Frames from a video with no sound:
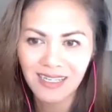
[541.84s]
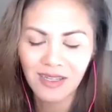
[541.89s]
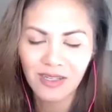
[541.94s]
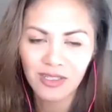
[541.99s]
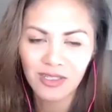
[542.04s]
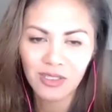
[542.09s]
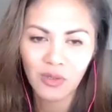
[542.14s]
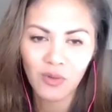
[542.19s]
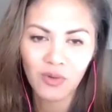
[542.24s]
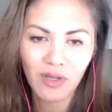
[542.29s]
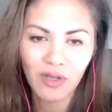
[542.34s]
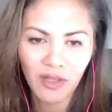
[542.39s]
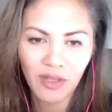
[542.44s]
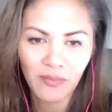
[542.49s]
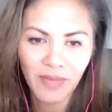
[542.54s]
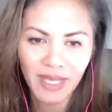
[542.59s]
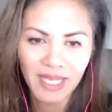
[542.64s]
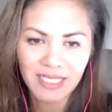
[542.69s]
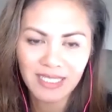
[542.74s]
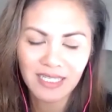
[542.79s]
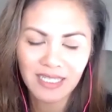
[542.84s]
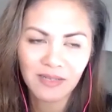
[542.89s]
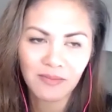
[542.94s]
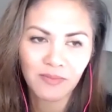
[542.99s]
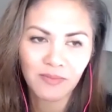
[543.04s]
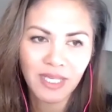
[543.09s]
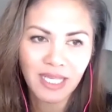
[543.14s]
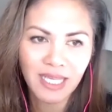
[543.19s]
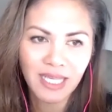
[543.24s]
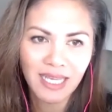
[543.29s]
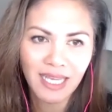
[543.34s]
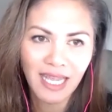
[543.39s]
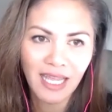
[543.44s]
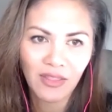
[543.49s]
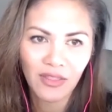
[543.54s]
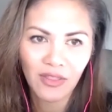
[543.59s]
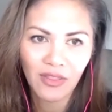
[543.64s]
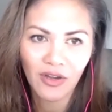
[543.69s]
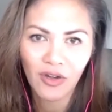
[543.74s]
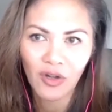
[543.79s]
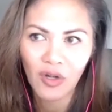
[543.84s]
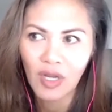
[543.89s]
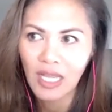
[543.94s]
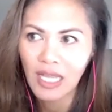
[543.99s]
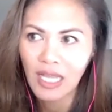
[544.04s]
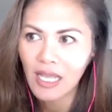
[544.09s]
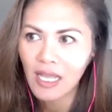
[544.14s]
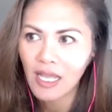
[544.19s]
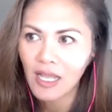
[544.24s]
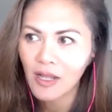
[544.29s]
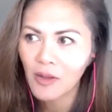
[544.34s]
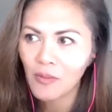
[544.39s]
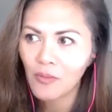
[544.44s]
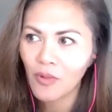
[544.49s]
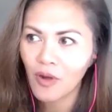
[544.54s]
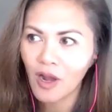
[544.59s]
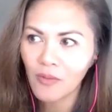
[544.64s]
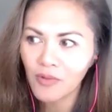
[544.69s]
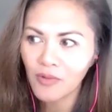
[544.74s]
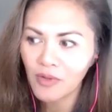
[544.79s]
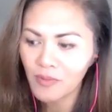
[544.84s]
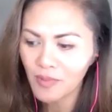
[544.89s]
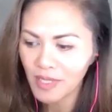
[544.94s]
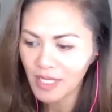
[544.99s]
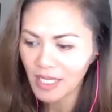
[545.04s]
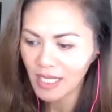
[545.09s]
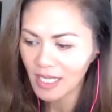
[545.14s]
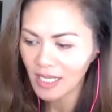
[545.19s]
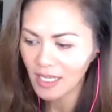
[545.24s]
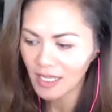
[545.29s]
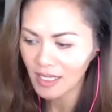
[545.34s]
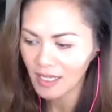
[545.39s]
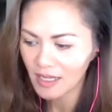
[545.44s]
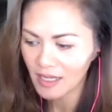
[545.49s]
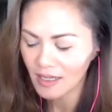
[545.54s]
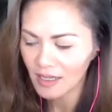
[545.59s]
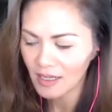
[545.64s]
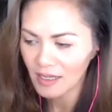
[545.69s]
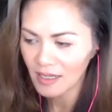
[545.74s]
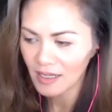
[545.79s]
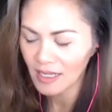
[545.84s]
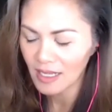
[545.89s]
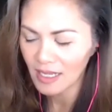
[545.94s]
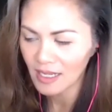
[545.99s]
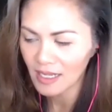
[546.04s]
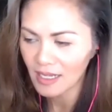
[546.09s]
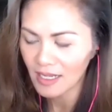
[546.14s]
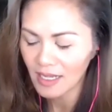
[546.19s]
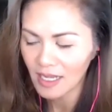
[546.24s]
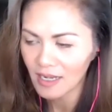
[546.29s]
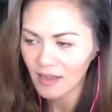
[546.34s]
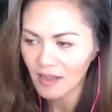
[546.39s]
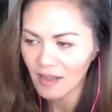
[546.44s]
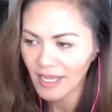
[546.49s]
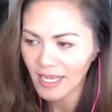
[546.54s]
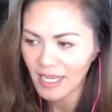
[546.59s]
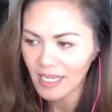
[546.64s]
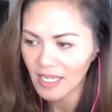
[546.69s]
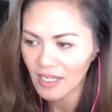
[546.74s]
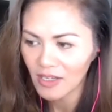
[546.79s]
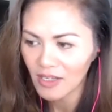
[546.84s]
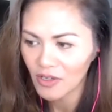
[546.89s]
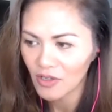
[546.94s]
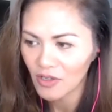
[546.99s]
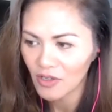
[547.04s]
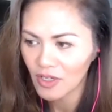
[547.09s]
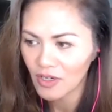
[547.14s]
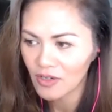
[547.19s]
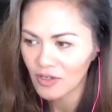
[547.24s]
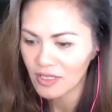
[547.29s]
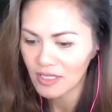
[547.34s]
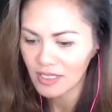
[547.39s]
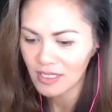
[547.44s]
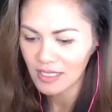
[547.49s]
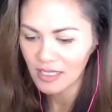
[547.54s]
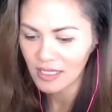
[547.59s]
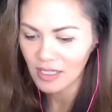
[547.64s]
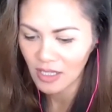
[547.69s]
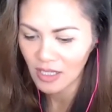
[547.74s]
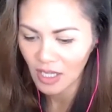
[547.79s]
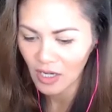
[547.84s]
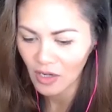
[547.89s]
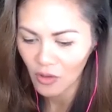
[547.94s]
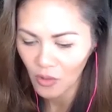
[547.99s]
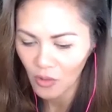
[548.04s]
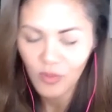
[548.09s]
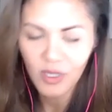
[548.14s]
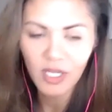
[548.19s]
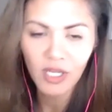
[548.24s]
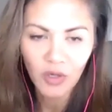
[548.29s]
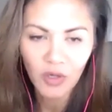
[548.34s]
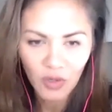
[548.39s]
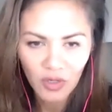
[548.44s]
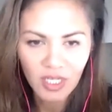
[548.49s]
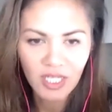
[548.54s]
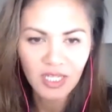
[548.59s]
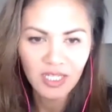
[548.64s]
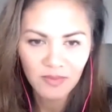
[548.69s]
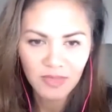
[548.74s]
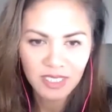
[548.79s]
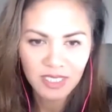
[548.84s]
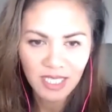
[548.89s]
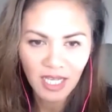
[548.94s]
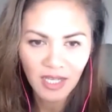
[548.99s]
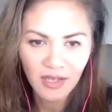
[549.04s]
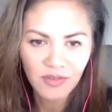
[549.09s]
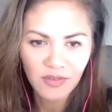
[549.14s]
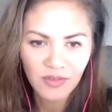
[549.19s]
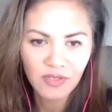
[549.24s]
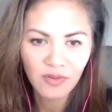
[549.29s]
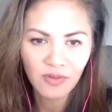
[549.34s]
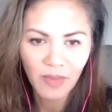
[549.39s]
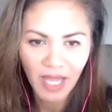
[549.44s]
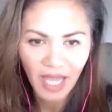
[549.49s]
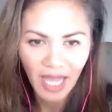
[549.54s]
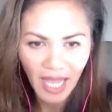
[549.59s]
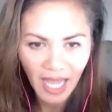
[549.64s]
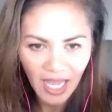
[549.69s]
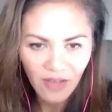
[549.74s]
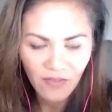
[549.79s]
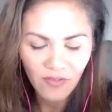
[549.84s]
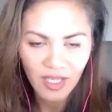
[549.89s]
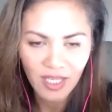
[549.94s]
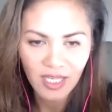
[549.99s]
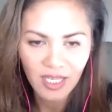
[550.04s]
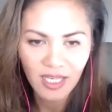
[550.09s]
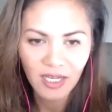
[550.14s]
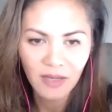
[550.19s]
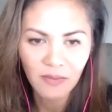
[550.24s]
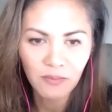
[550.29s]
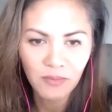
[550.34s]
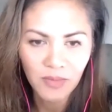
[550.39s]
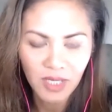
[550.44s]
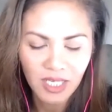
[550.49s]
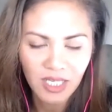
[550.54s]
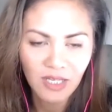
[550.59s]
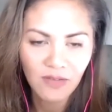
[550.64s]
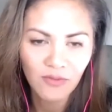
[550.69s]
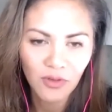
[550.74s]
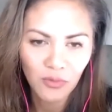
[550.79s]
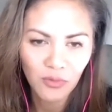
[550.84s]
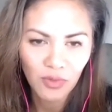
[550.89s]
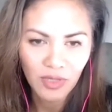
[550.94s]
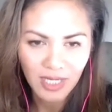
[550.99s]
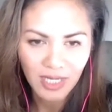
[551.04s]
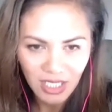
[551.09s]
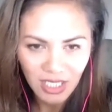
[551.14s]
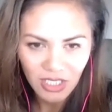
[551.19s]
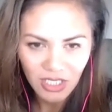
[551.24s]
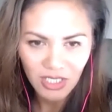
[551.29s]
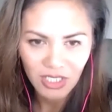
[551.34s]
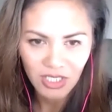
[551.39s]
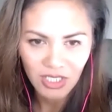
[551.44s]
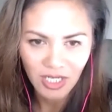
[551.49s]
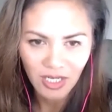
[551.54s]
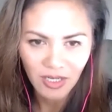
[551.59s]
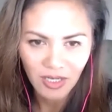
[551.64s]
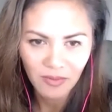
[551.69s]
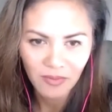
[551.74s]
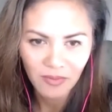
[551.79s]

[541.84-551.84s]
so-called masculine being, and they're probably, in all likelihood, they're only hurting themselves from having a meaningful relationship.